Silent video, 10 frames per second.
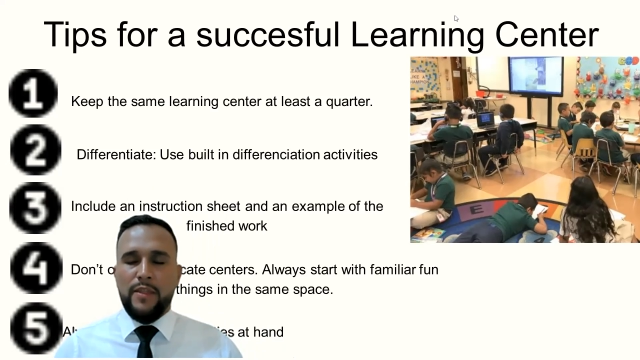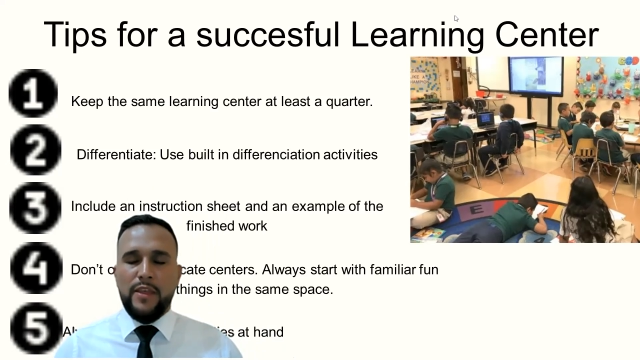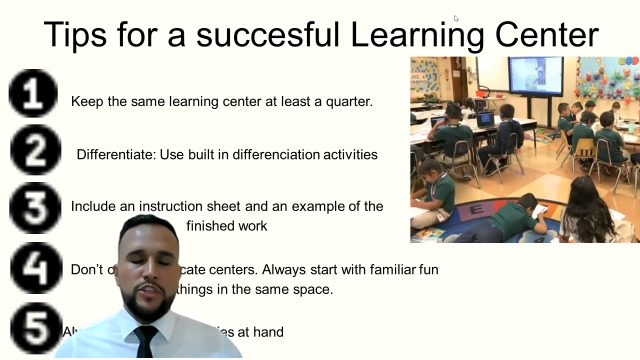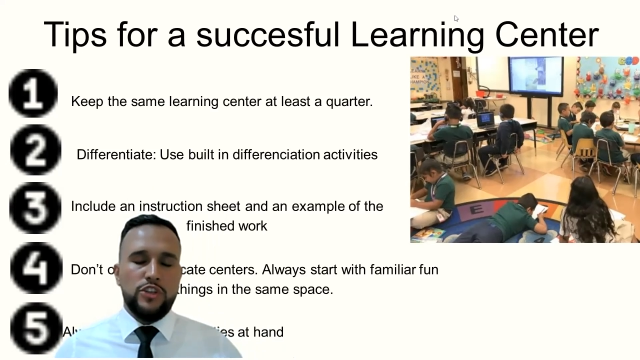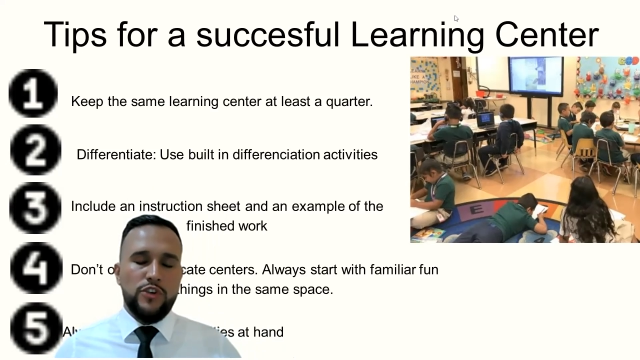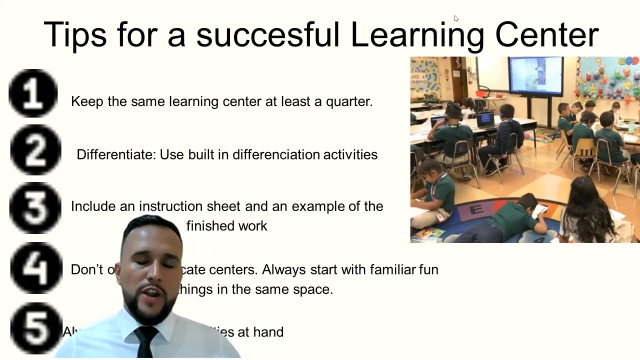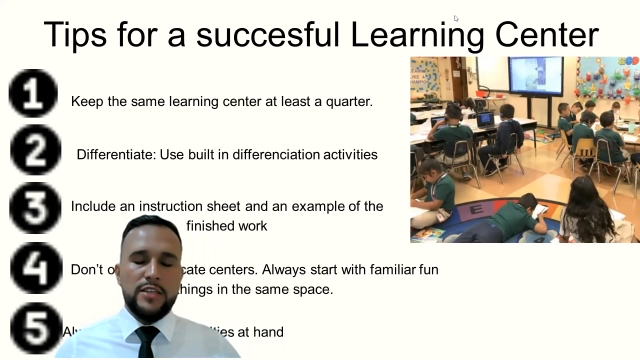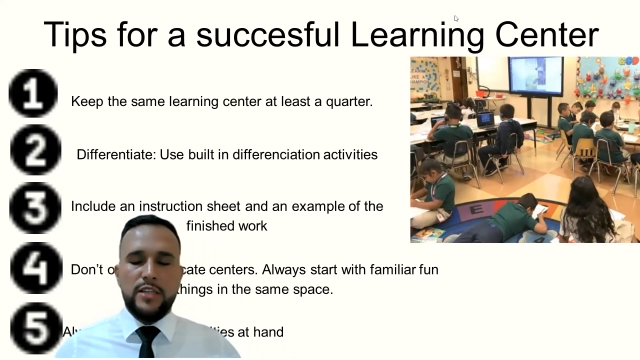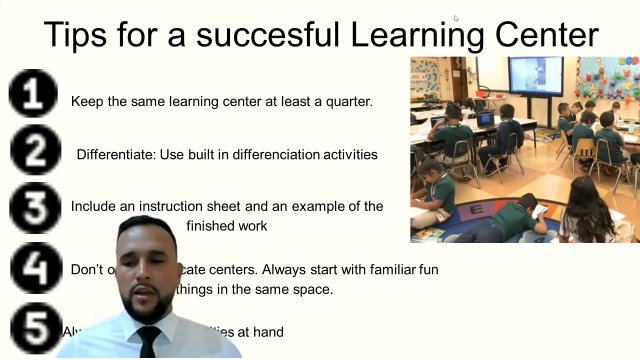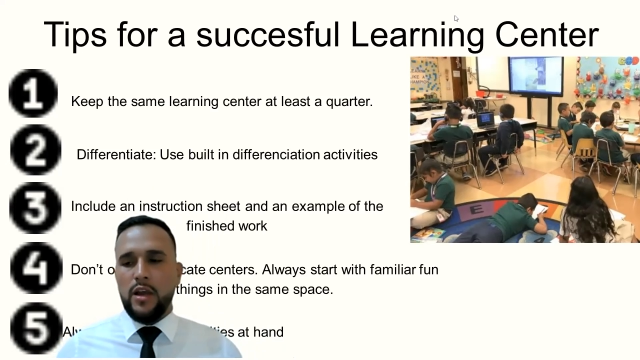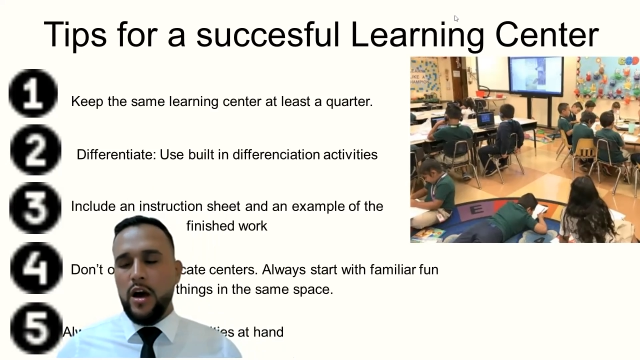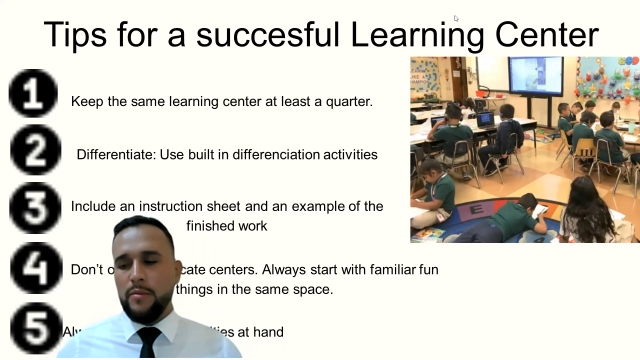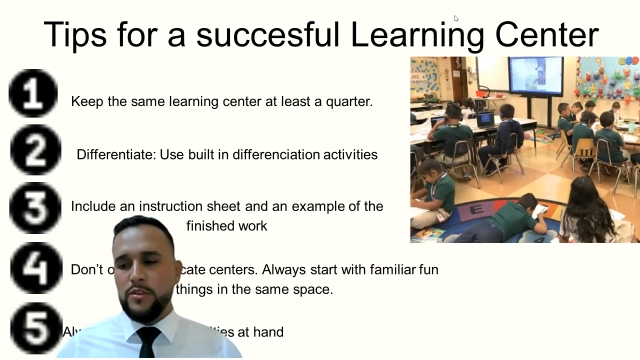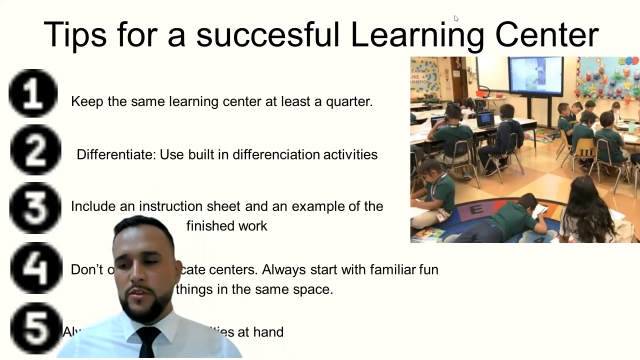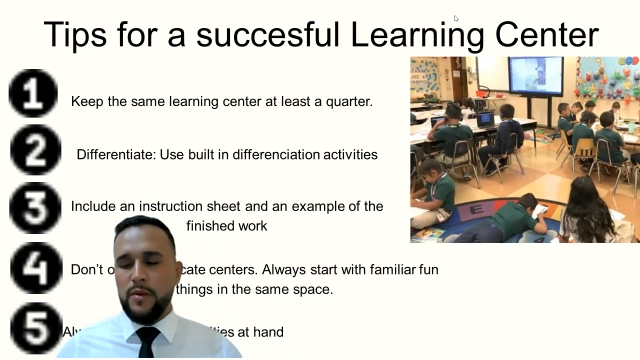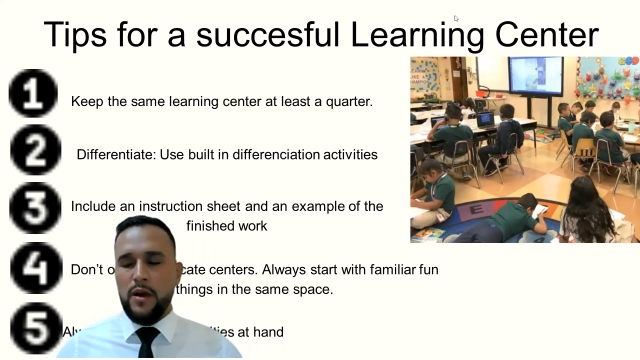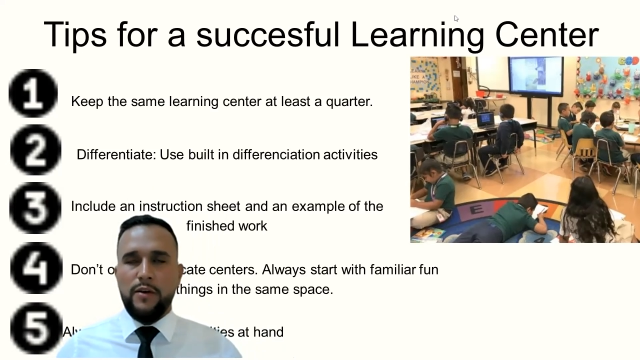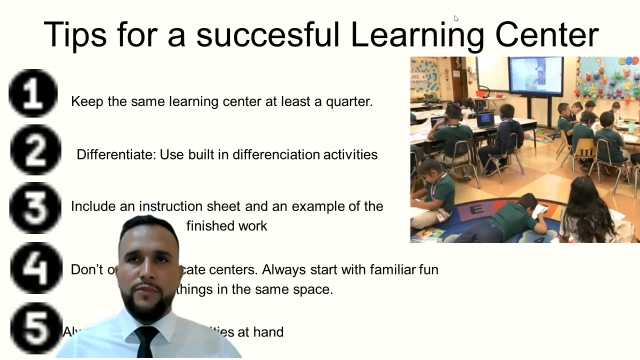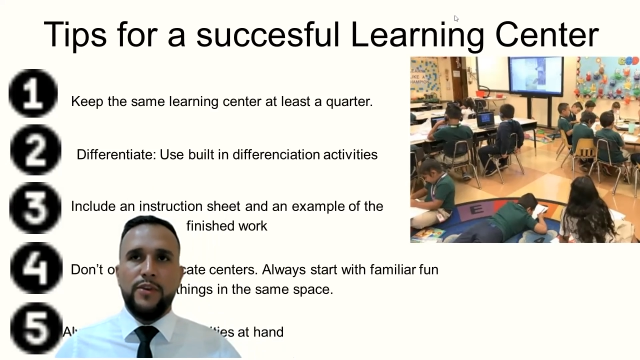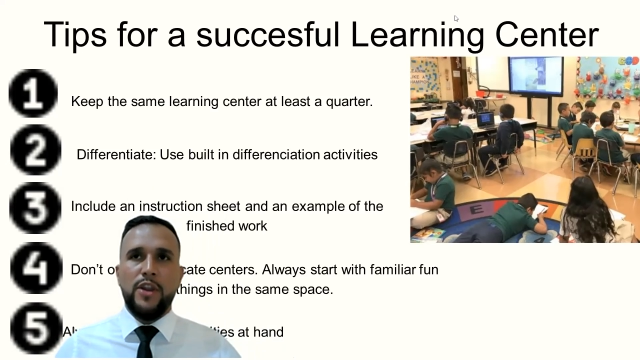stress that comes
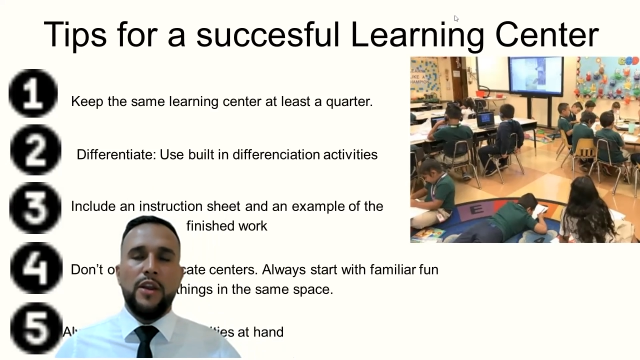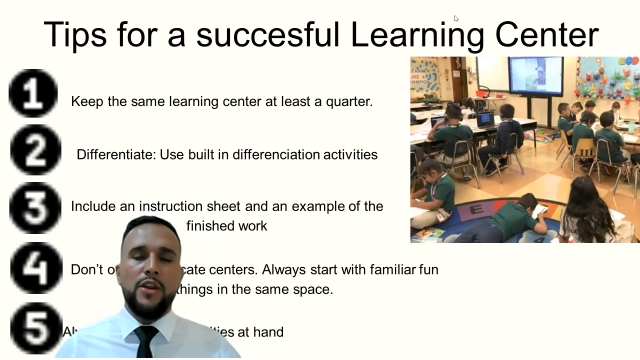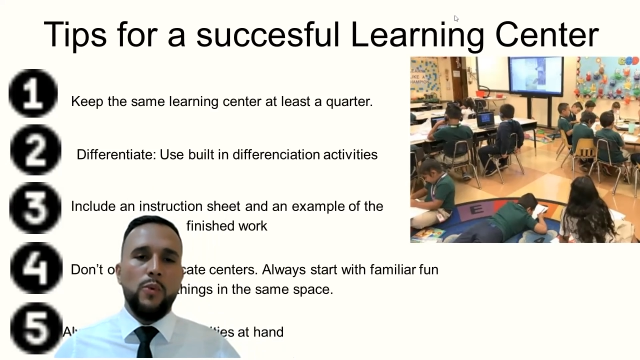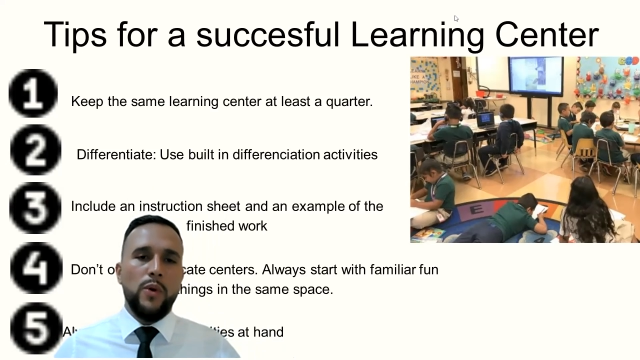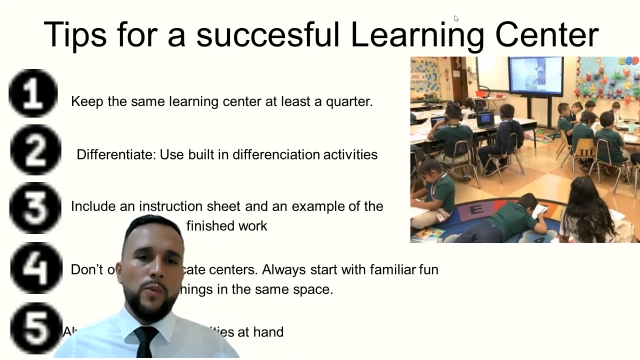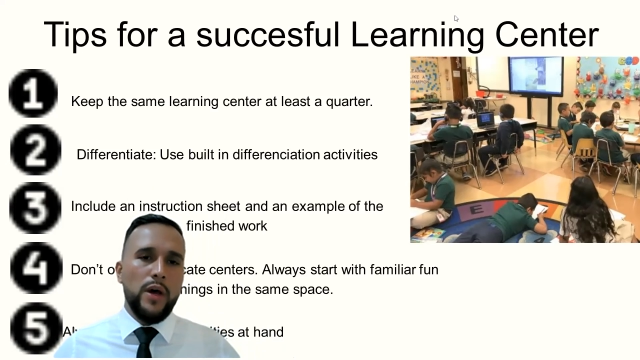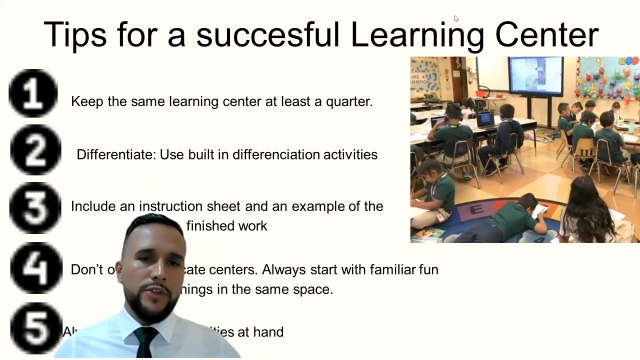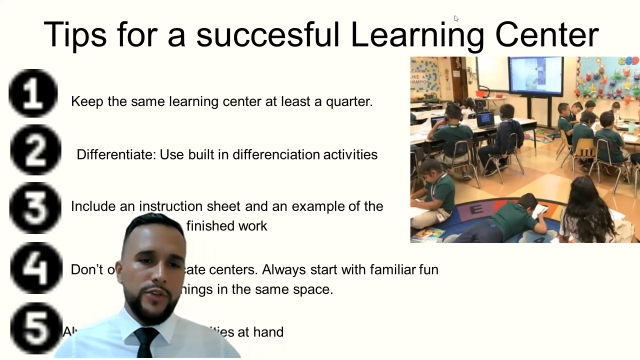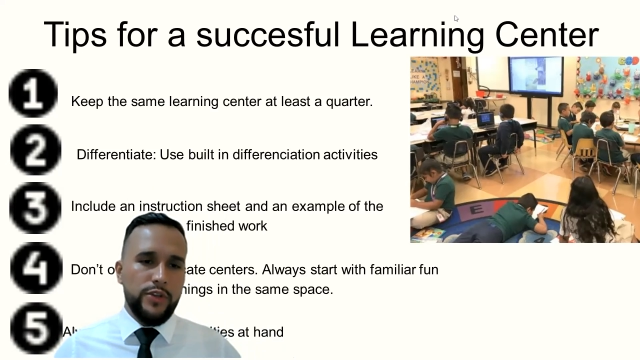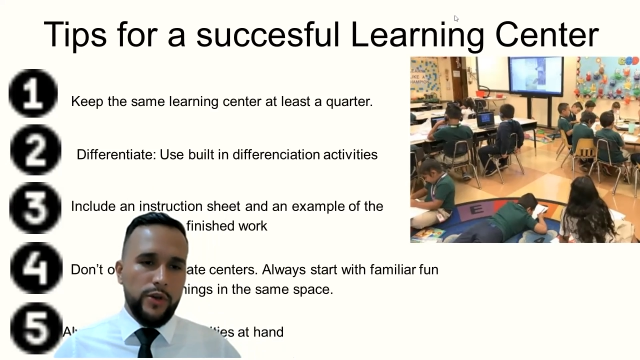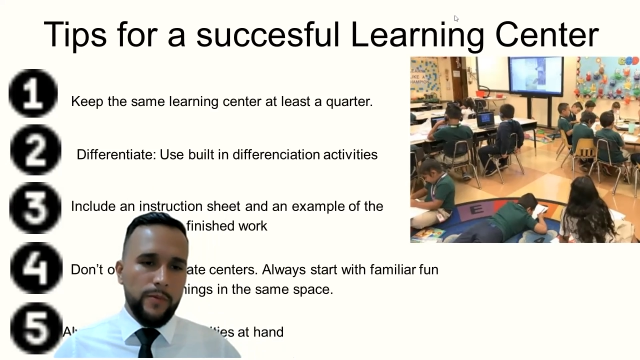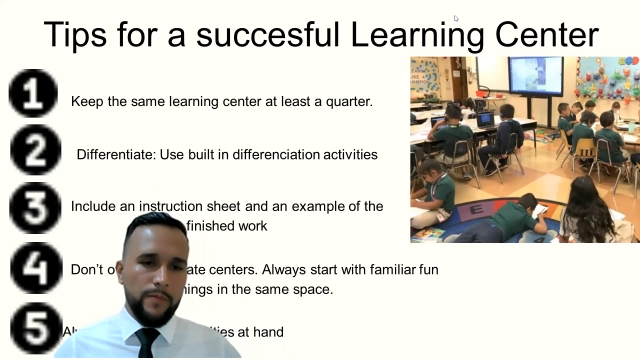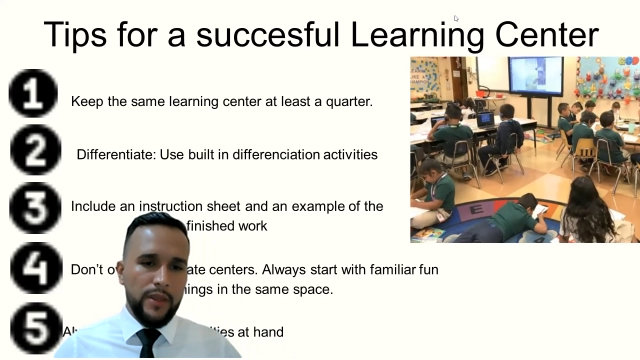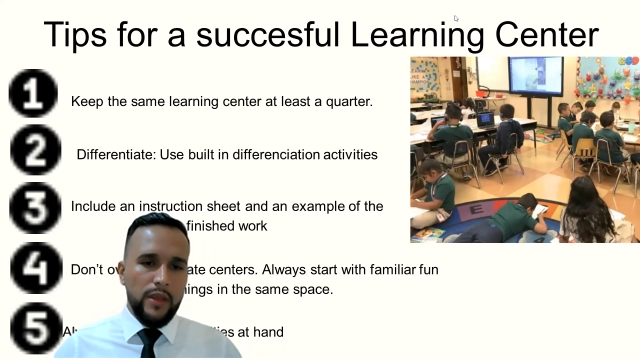of not knowing what to do.